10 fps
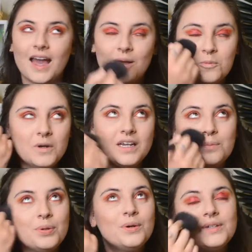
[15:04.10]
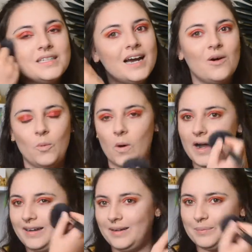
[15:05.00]
And we put our
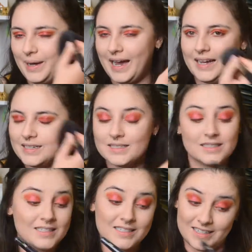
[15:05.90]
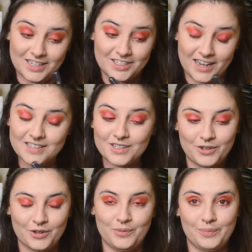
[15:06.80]
wine in bags, such as a
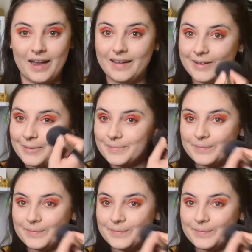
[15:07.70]
goon bag.